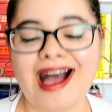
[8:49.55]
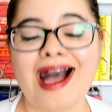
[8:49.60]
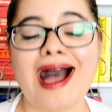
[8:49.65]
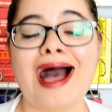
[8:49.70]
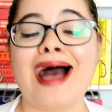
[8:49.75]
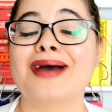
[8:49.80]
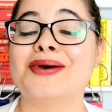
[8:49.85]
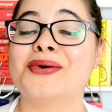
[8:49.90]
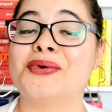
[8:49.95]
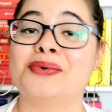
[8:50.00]

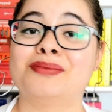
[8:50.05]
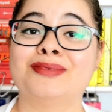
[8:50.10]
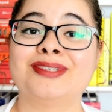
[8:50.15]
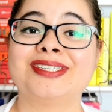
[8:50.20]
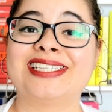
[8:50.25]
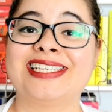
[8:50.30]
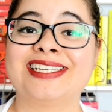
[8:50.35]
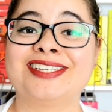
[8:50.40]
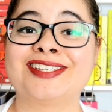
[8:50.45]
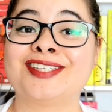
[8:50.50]
I almost
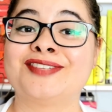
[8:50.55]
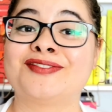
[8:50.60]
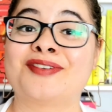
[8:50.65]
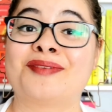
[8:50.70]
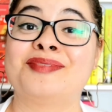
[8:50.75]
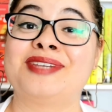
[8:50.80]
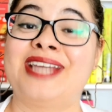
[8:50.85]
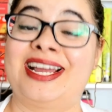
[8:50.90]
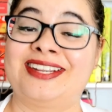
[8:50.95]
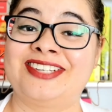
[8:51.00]
said she's from
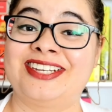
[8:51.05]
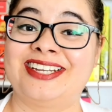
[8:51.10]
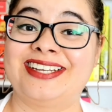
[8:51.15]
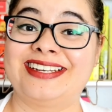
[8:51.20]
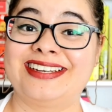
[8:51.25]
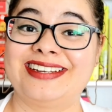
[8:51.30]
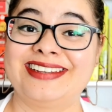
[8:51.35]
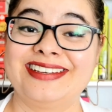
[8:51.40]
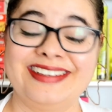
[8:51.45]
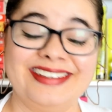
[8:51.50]

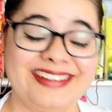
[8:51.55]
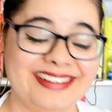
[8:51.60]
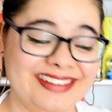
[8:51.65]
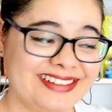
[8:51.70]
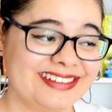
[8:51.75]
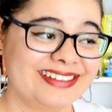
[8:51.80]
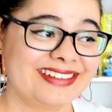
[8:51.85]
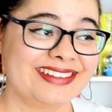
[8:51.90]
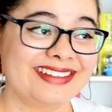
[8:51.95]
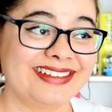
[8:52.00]
Dutchland.
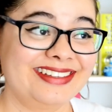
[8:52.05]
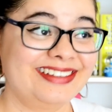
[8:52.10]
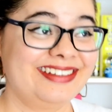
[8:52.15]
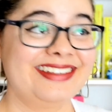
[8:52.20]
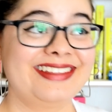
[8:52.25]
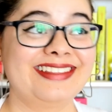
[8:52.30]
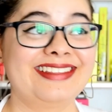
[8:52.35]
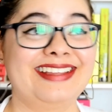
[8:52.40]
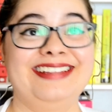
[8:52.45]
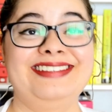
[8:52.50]

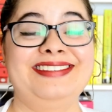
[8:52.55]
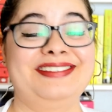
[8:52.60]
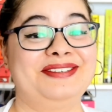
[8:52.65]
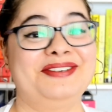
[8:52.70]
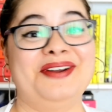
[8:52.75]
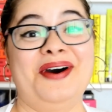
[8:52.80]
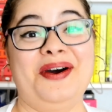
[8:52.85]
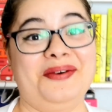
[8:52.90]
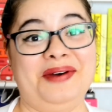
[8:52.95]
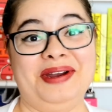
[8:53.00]
That's
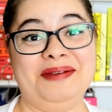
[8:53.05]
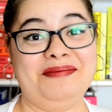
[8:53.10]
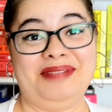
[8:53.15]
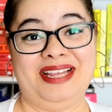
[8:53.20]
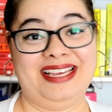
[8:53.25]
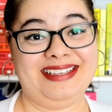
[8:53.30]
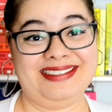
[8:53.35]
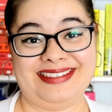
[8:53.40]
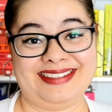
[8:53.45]
not what a place is